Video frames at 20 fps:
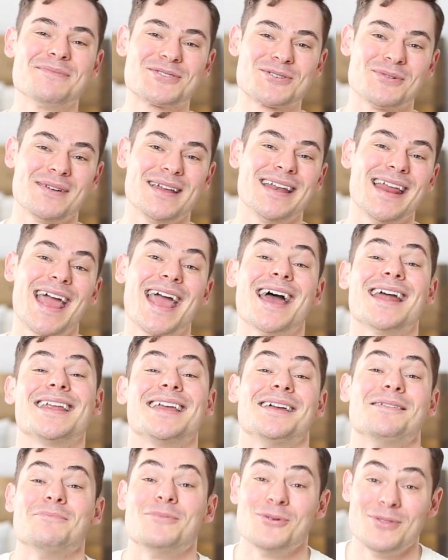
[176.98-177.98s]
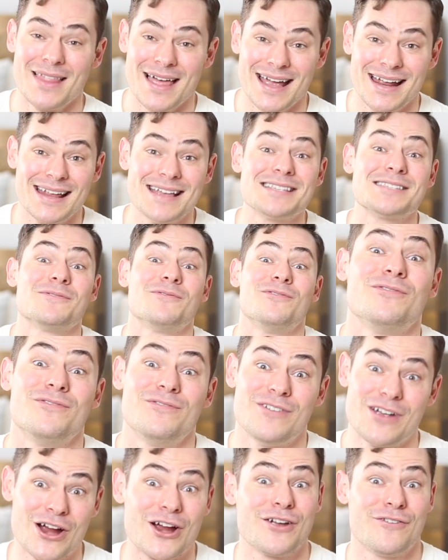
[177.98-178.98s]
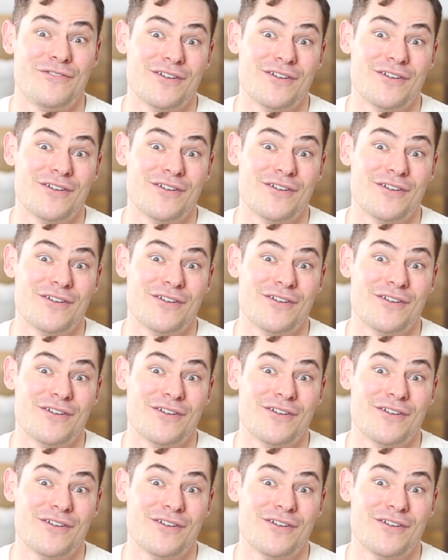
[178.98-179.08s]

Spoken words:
between Annie and Moonlight is very